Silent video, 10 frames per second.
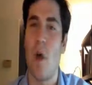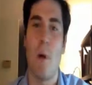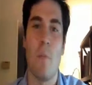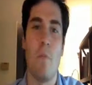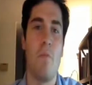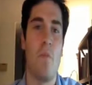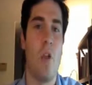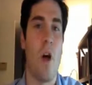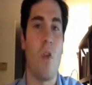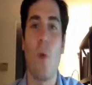On
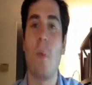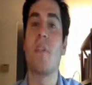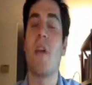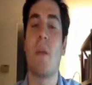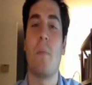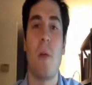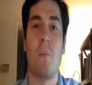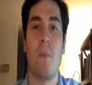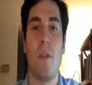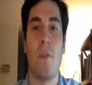the website,
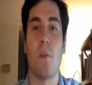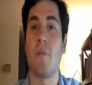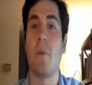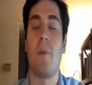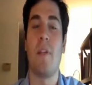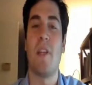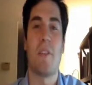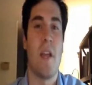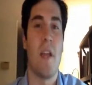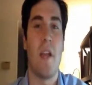the person might be
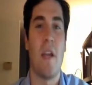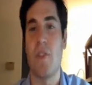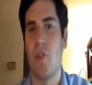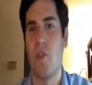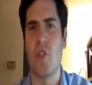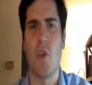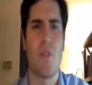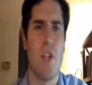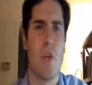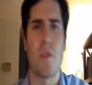designated as the
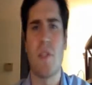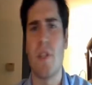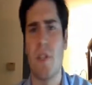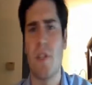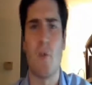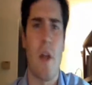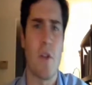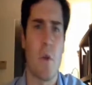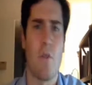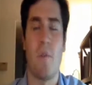associate or assistant
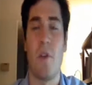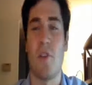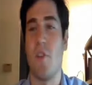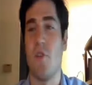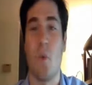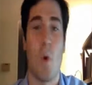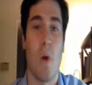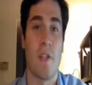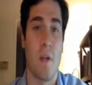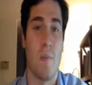director of admissions
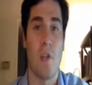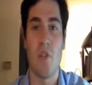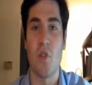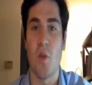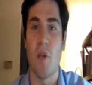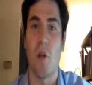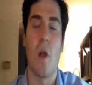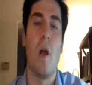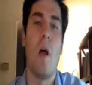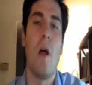or as an admissions
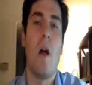reader.